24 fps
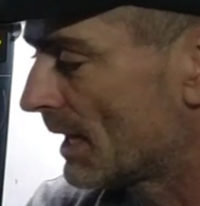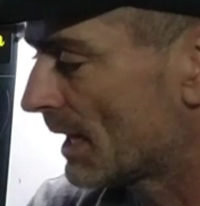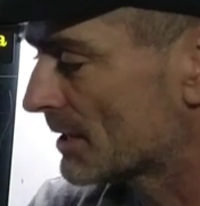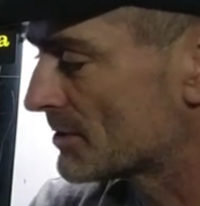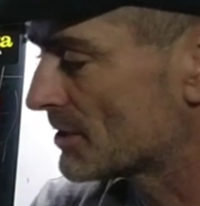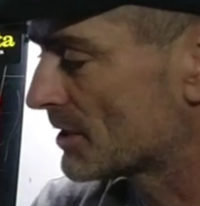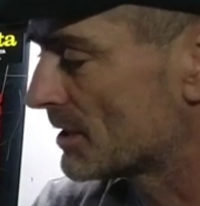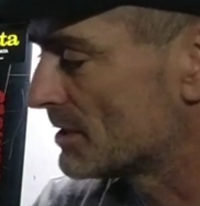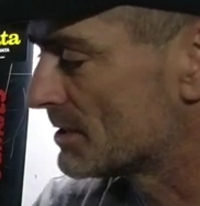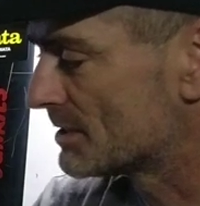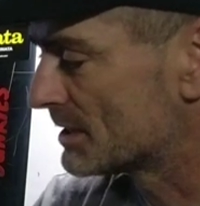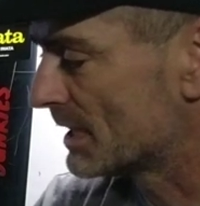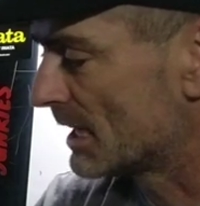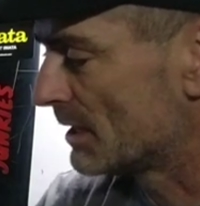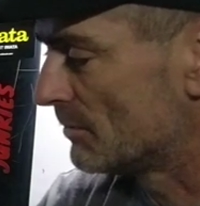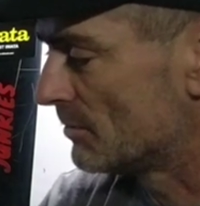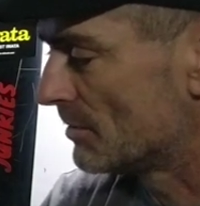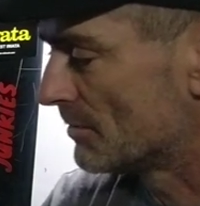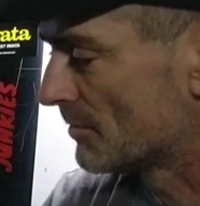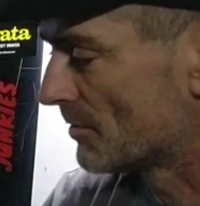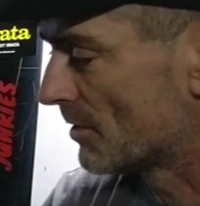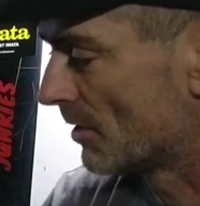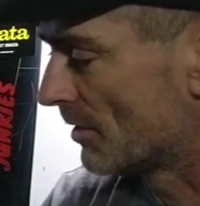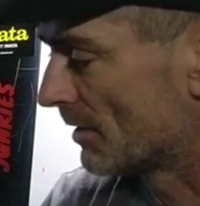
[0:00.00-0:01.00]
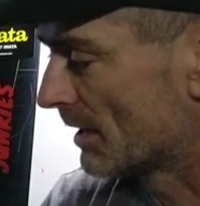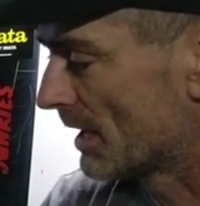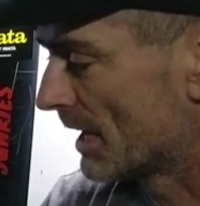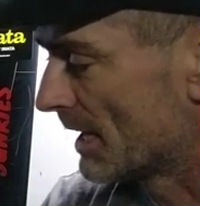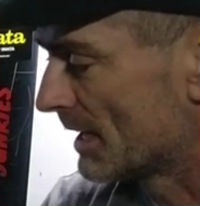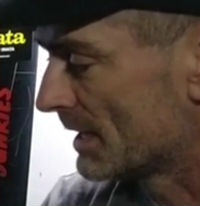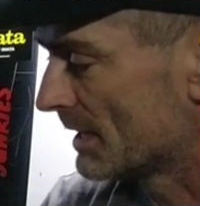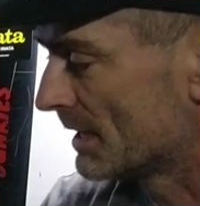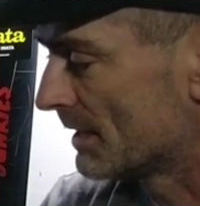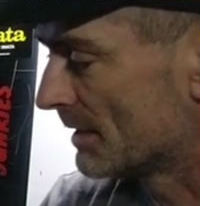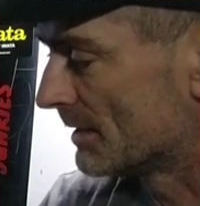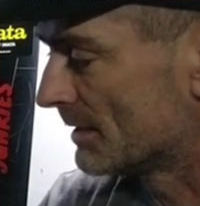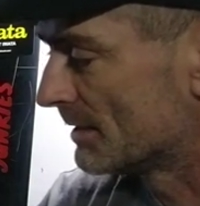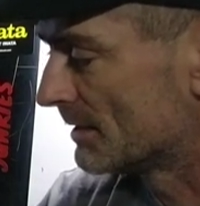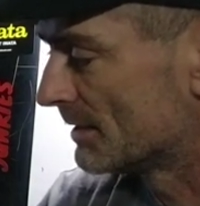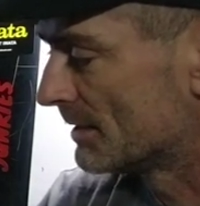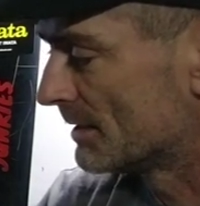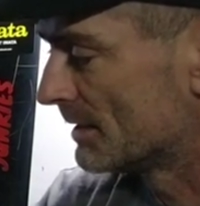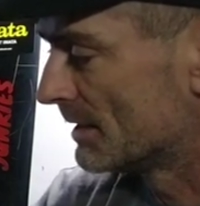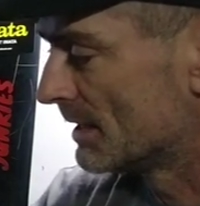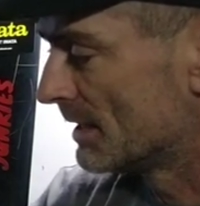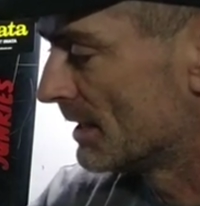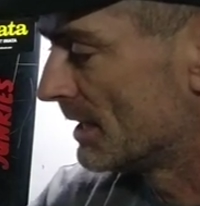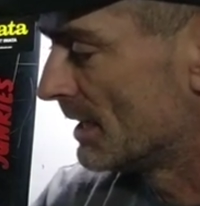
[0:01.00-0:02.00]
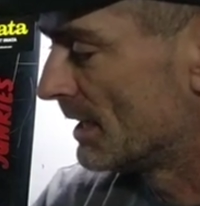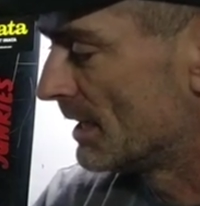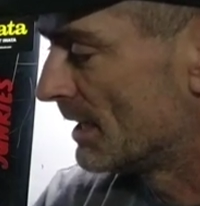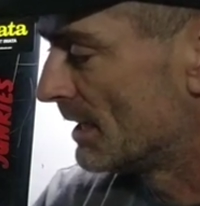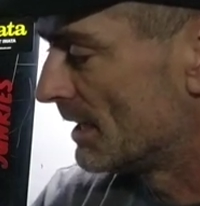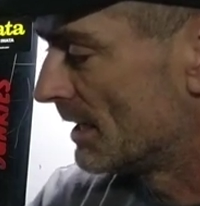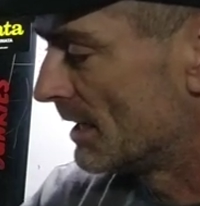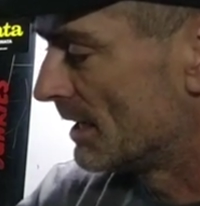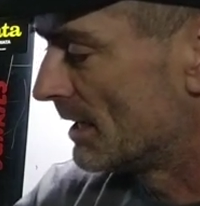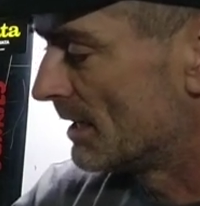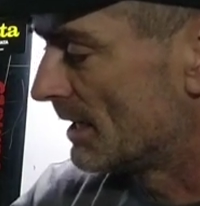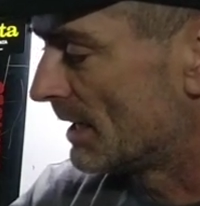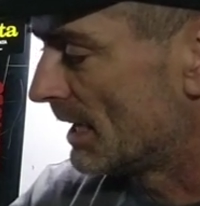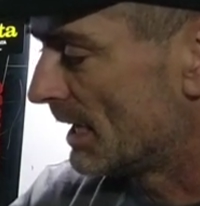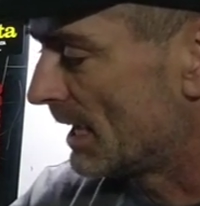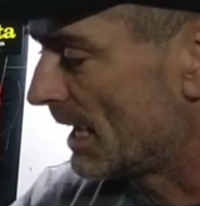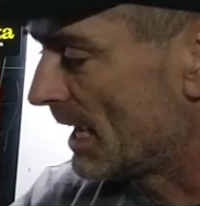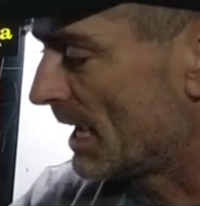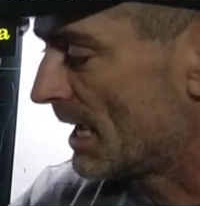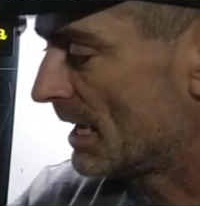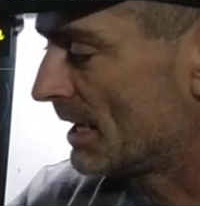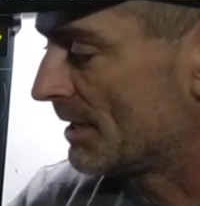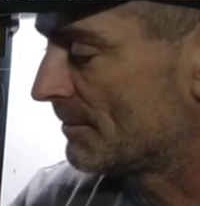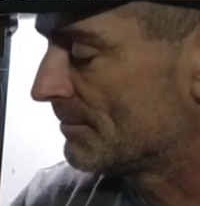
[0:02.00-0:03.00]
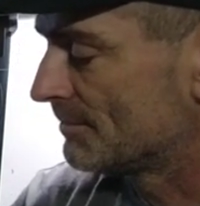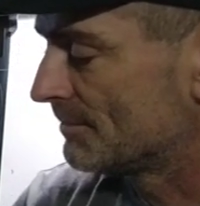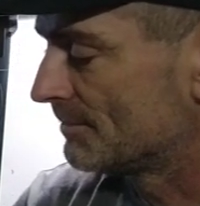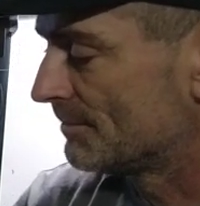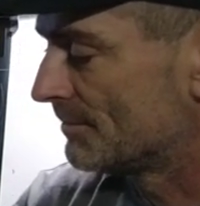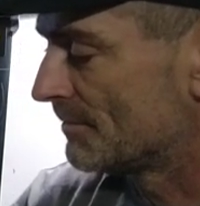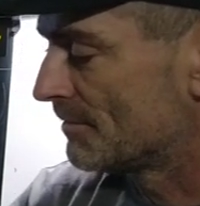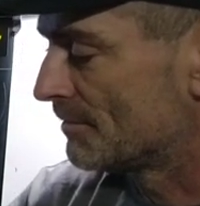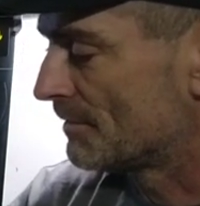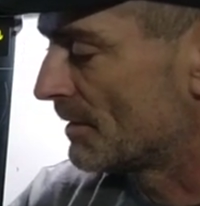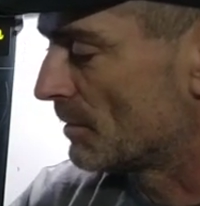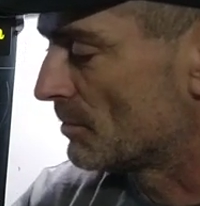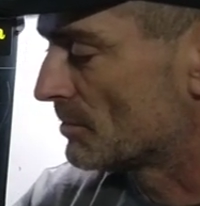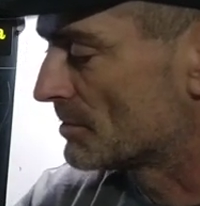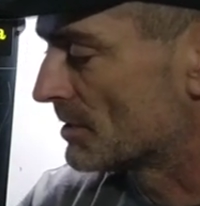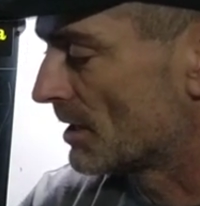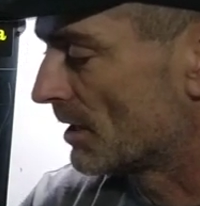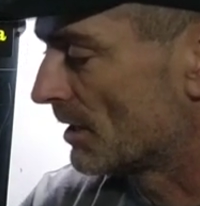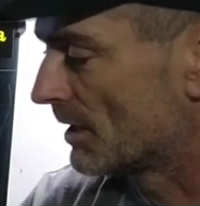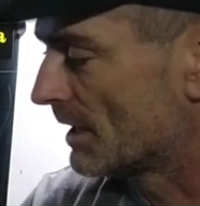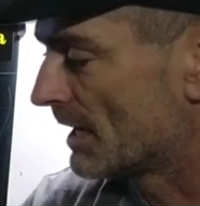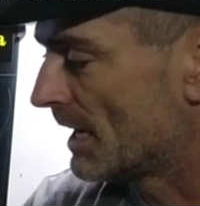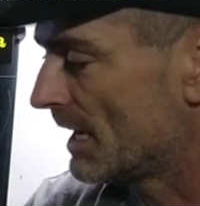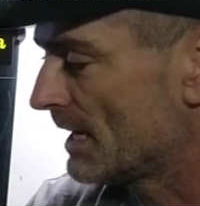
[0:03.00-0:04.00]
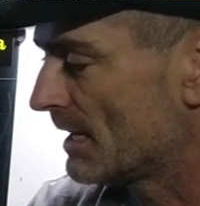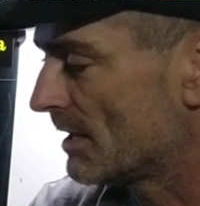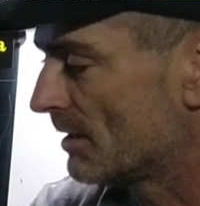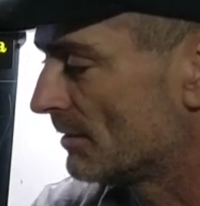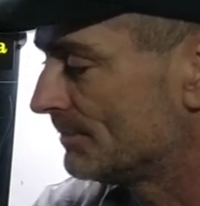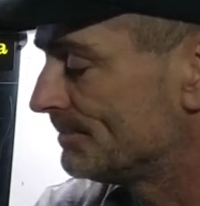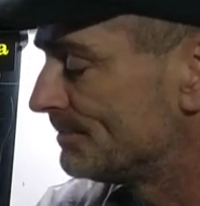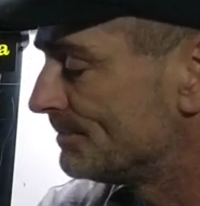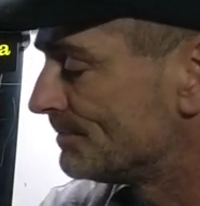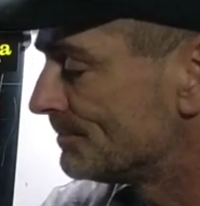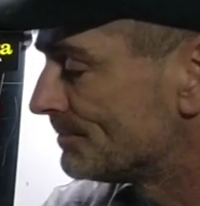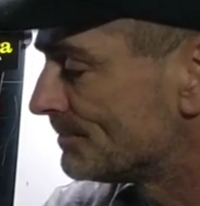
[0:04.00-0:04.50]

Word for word: As you can see, we've got a air filter here,